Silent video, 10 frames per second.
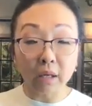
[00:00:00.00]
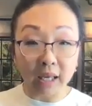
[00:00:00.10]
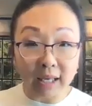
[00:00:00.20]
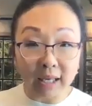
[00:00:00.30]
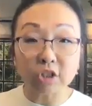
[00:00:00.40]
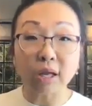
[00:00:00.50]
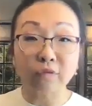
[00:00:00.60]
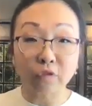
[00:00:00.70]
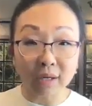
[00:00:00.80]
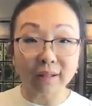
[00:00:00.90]
and get
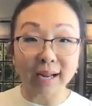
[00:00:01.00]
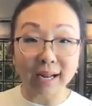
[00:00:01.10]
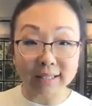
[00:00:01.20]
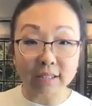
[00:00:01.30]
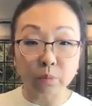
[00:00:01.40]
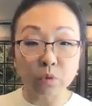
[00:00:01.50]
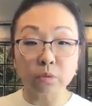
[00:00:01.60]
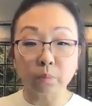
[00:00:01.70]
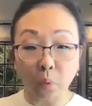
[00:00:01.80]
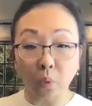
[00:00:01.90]
that free class. That's most
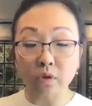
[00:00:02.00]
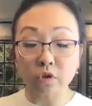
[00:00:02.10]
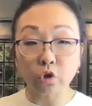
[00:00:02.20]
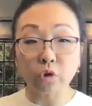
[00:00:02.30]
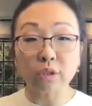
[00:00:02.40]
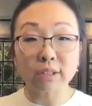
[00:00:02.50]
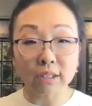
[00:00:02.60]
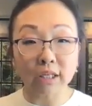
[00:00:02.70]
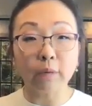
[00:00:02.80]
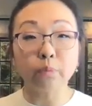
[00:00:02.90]
important so you can
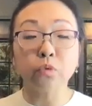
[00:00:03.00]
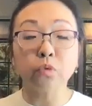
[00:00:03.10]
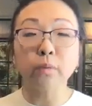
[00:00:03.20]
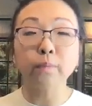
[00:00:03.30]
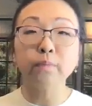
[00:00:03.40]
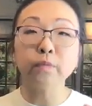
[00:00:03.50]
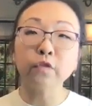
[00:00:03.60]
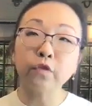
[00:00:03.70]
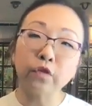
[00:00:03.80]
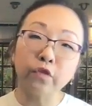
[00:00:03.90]
keep
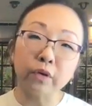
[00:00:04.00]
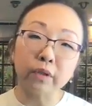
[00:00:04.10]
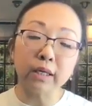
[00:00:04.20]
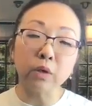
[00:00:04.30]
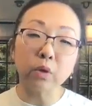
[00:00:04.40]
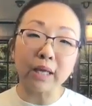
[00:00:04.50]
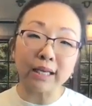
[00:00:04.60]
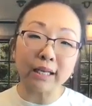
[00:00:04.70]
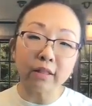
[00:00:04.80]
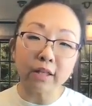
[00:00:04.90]
fulfilling
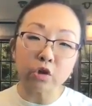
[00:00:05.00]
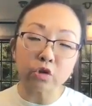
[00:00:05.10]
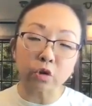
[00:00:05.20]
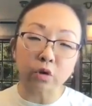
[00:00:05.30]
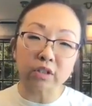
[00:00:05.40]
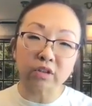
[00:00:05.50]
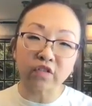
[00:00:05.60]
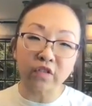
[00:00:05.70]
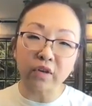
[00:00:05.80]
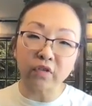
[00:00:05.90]
anything you started to
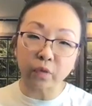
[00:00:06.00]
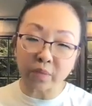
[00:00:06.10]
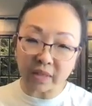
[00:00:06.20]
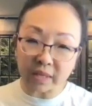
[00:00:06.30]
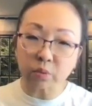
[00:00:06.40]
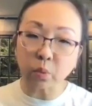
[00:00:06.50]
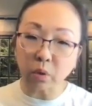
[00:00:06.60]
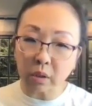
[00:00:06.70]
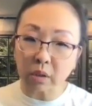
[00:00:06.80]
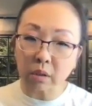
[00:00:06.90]
feel from this
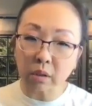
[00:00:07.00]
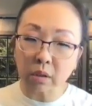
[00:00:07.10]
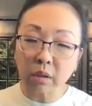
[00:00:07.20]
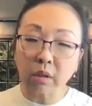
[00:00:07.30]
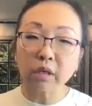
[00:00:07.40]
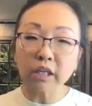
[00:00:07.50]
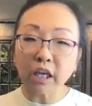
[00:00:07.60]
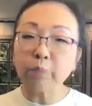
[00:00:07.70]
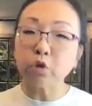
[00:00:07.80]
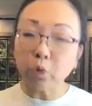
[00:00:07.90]
work.
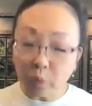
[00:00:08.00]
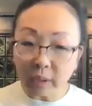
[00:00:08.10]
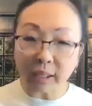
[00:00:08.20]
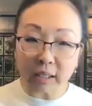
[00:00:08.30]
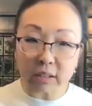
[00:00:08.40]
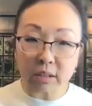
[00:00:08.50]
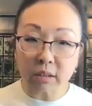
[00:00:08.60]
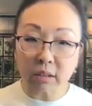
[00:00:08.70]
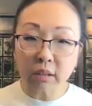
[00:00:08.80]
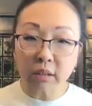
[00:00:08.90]
Keep doing it.
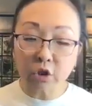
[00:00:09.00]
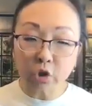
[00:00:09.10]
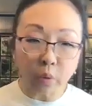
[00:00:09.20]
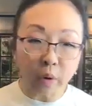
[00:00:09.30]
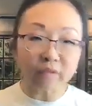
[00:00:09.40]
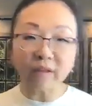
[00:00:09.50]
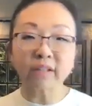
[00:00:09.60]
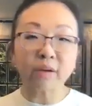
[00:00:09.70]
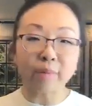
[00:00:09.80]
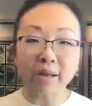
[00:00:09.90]
You have
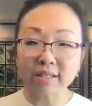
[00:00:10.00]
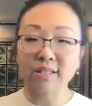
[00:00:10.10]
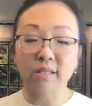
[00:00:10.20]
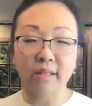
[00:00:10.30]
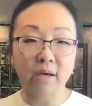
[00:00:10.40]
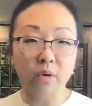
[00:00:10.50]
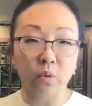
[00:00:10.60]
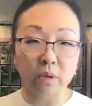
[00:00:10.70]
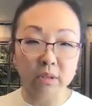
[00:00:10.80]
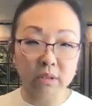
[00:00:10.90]
lifetime access to that
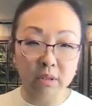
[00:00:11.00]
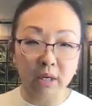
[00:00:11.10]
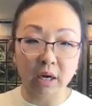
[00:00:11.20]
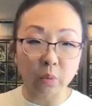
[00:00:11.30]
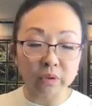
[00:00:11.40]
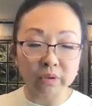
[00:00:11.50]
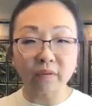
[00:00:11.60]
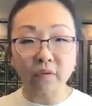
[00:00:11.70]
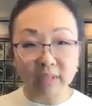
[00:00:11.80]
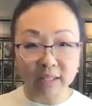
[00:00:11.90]
course. I will
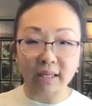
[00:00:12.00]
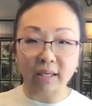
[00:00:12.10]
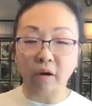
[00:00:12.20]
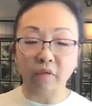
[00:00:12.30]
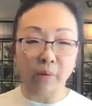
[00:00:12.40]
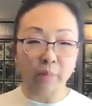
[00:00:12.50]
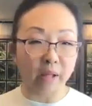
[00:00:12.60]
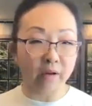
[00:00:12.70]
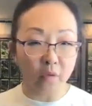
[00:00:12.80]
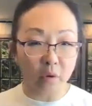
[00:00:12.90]
never take that off that
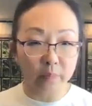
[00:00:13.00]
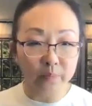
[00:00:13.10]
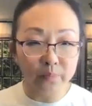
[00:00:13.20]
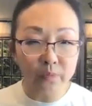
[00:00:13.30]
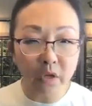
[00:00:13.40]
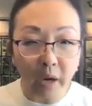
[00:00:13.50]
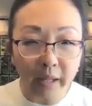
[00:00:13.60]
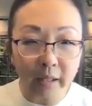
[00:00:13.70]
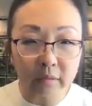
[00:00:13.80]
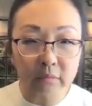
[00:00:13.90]
platform. Got
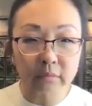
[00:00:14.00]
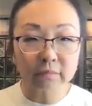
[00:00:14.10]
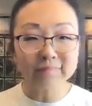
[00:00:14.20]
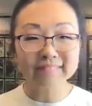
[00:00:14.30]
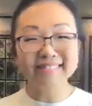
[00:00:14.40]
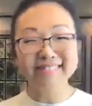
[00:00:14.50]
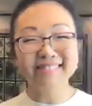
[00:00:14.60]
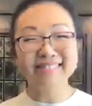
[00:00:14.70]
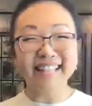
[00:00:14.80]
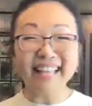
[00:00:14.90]
it?
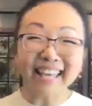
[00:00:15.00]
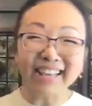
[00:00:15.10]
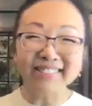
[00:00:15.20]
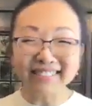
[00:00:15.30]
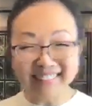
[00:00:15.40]
Thank you.